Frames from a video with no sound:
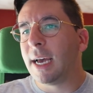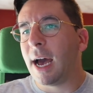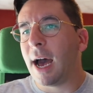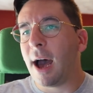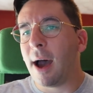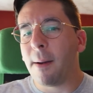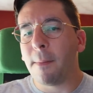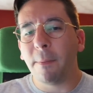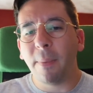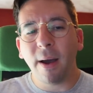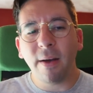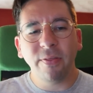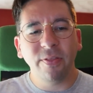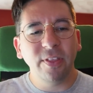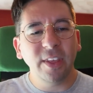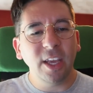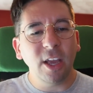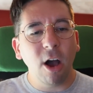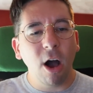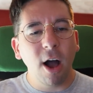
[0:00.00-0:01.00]
Um,
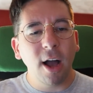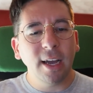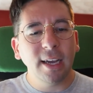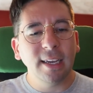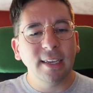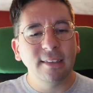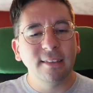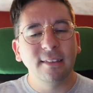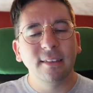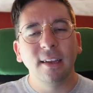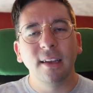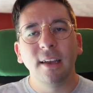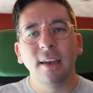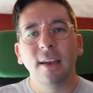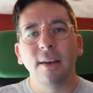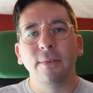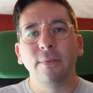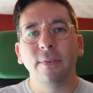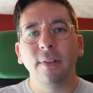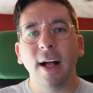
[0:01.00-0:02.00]
but the August
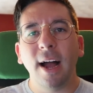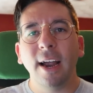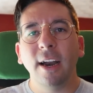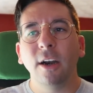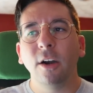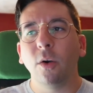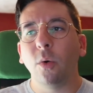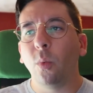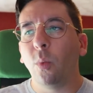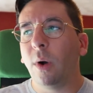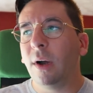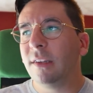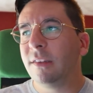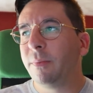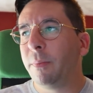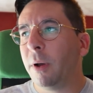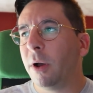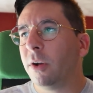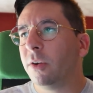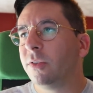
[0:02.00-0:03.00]
flyer
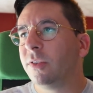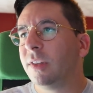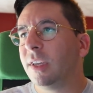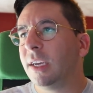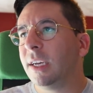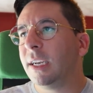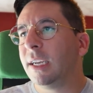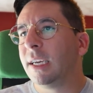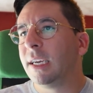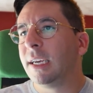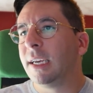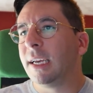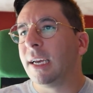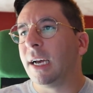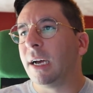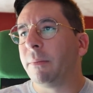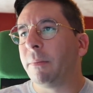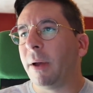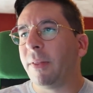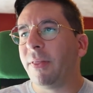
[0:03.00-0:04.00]
was posted.
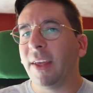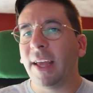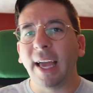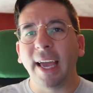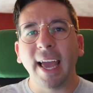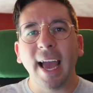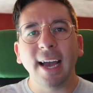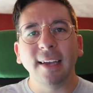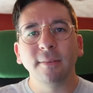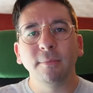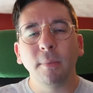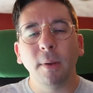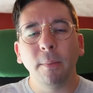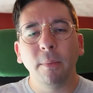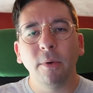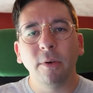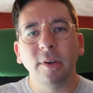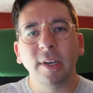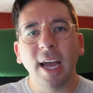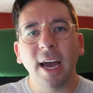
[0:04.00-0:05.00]
Um, I think a cast
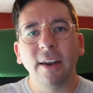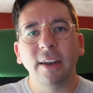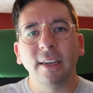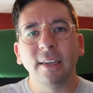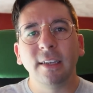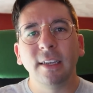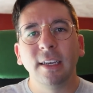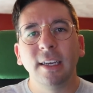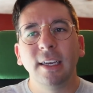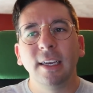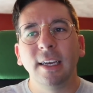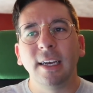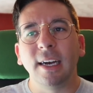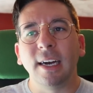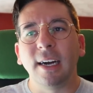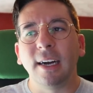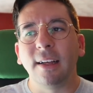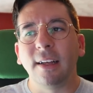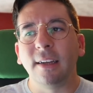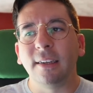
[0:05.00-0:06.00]
member down at
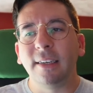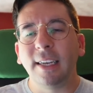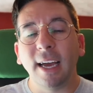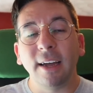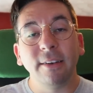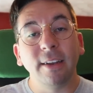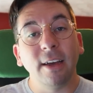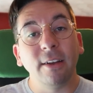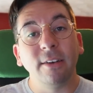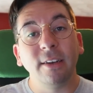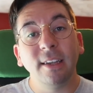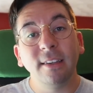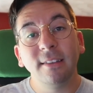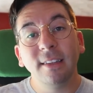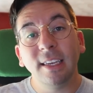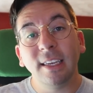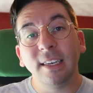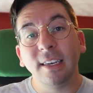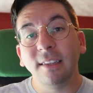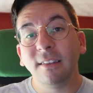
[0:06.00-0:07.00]
uh, Downtown
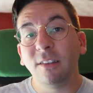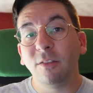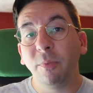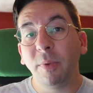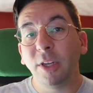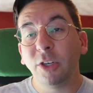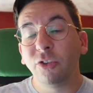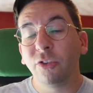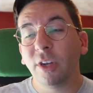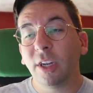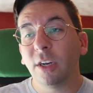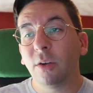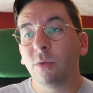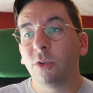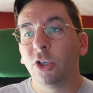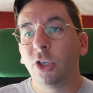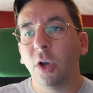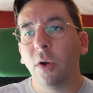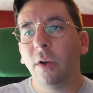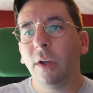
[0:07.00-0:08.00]
Disney at Disney's Pin Trader
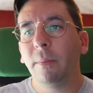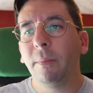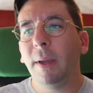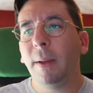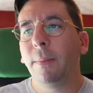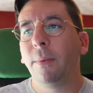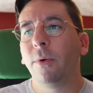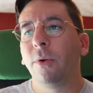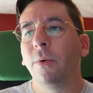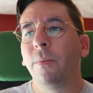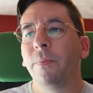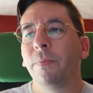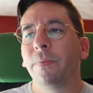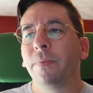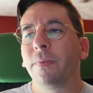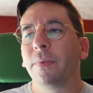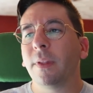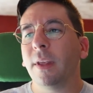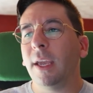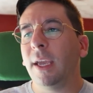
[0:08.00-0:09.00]
was showing people
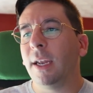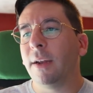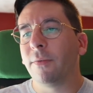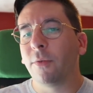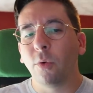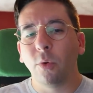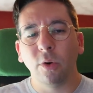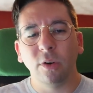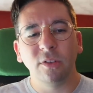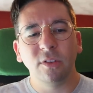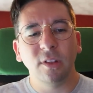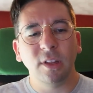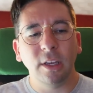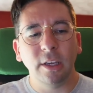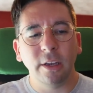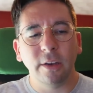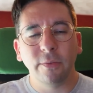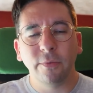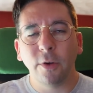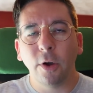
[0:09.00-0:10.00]
and of course
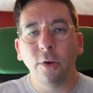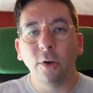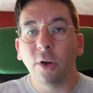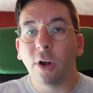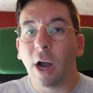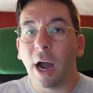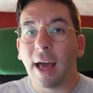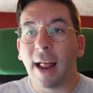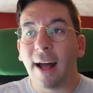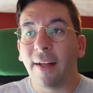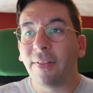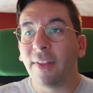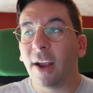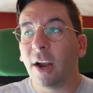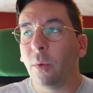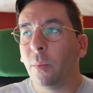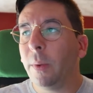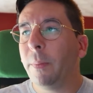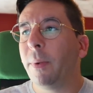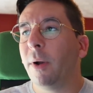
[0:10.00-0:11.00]
the photo guy out
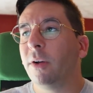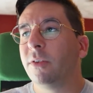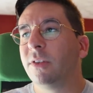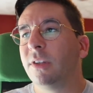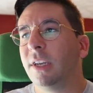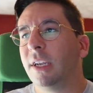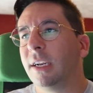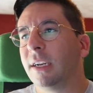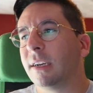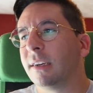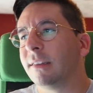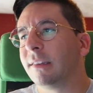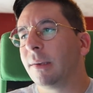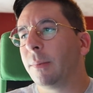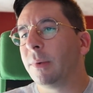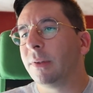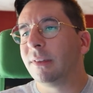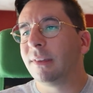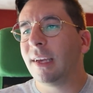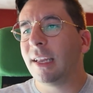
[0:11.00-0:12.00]
there. We posted it because
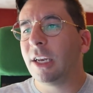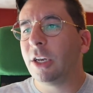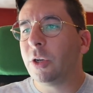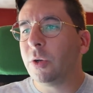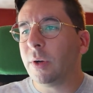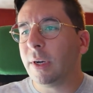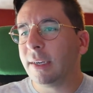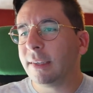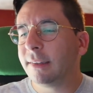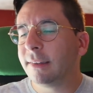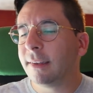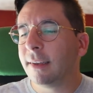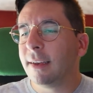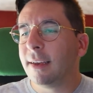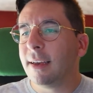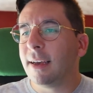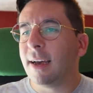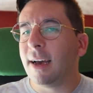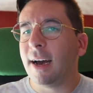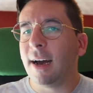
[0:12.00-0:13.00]
someone sent it to us,
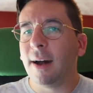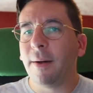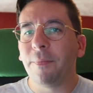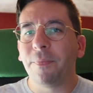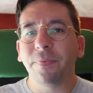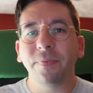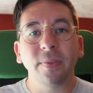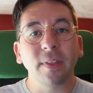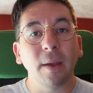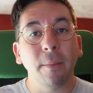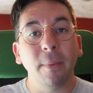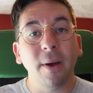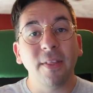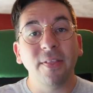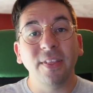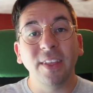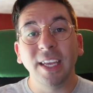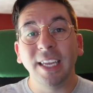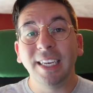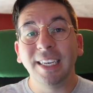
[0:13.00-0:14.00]
um,
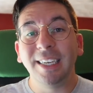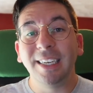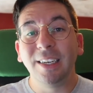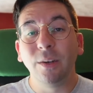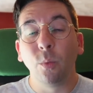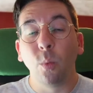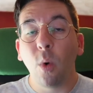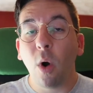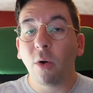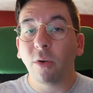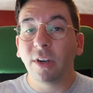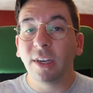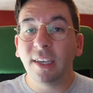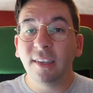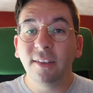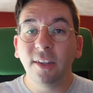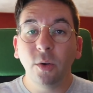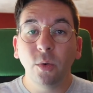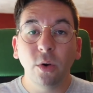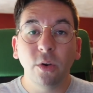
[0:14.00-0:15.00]
but the Walt
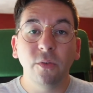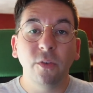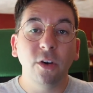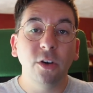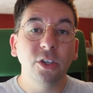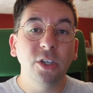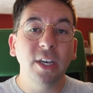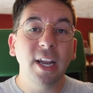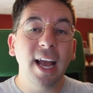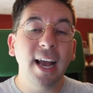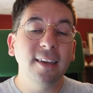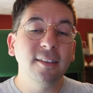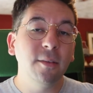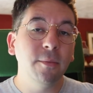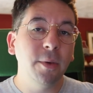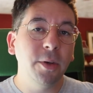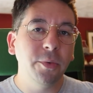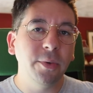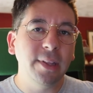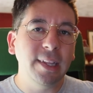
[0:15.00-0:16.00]
Disney World version
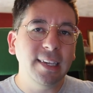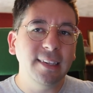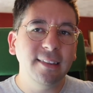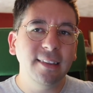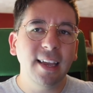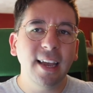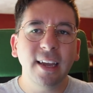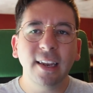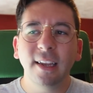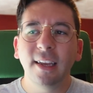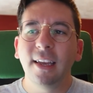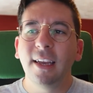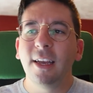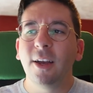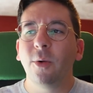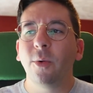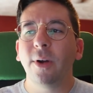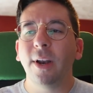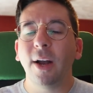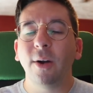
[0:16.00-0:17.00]
hasn't been released yet.
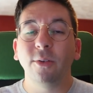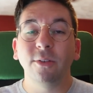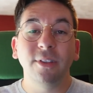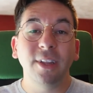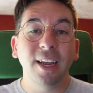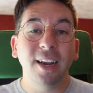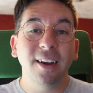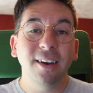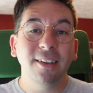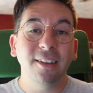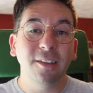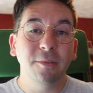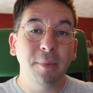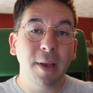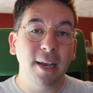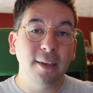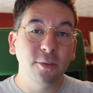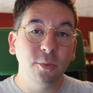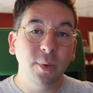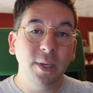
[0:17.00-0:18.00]
When I was there this
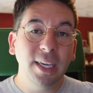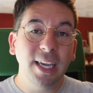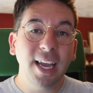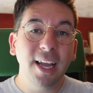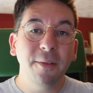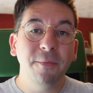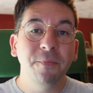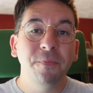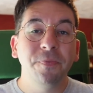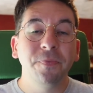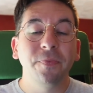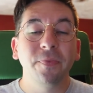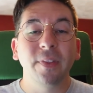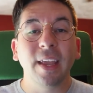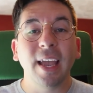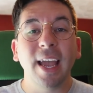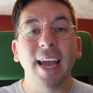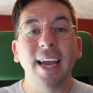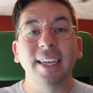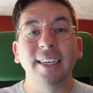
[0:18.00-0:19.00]
past weekend
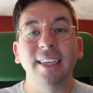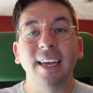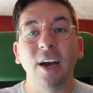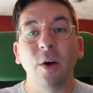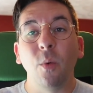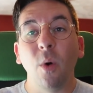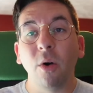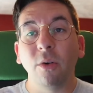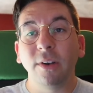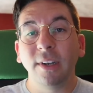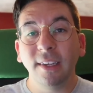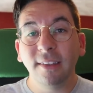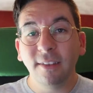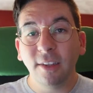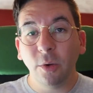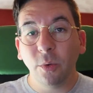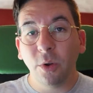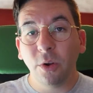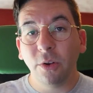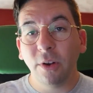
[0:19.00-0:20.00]
at uh, Walt
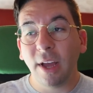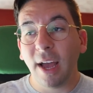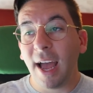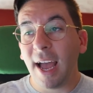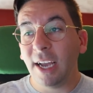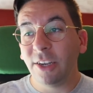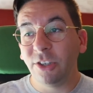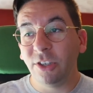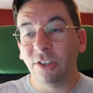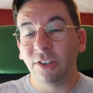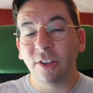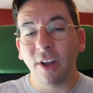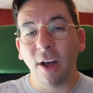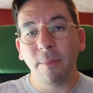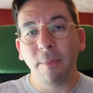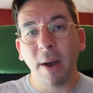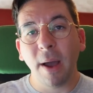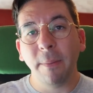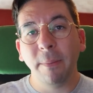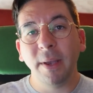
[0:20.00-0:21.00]
Disney World, I actually
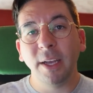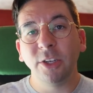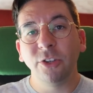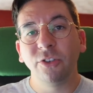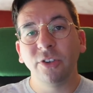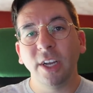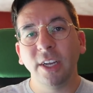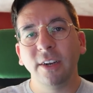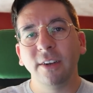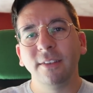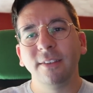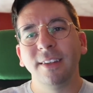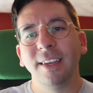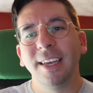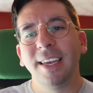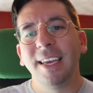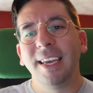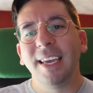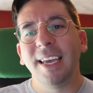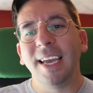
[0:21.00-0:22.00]
stopped by Pin Traders
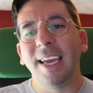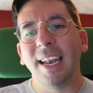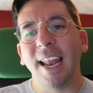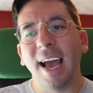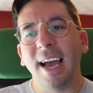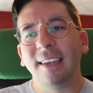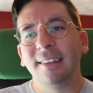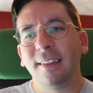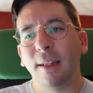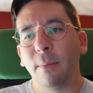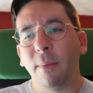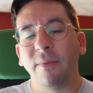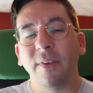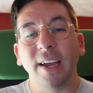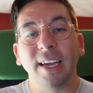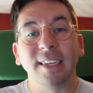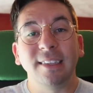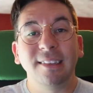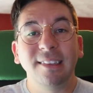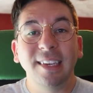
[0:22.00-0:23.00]
and asked them if
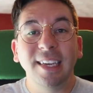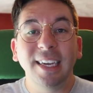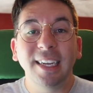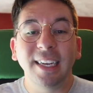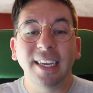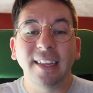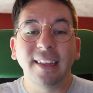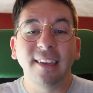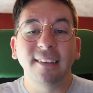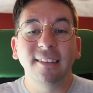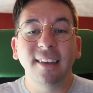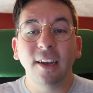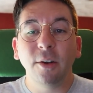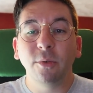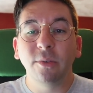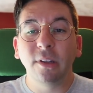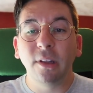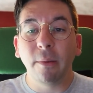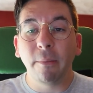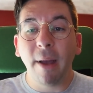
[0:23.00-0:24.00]
I could see it, and they said it
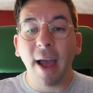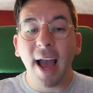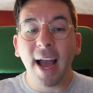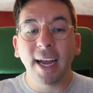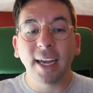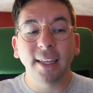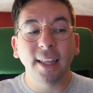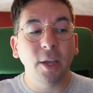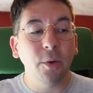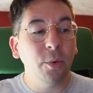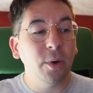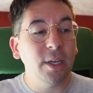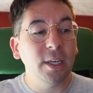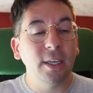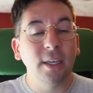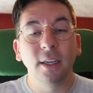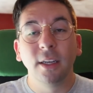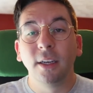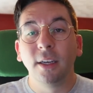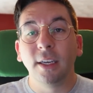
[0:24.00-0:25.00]
was in the back and they
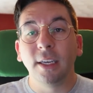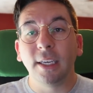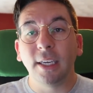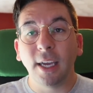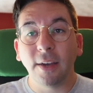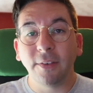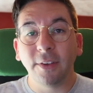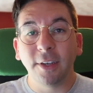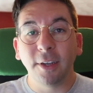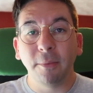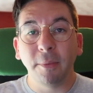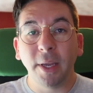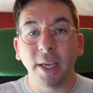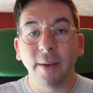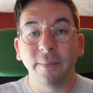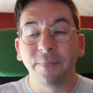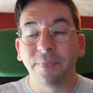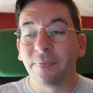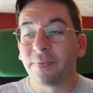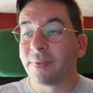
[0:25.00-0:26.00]
wouldn't give it to
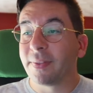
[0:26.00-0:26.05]
me.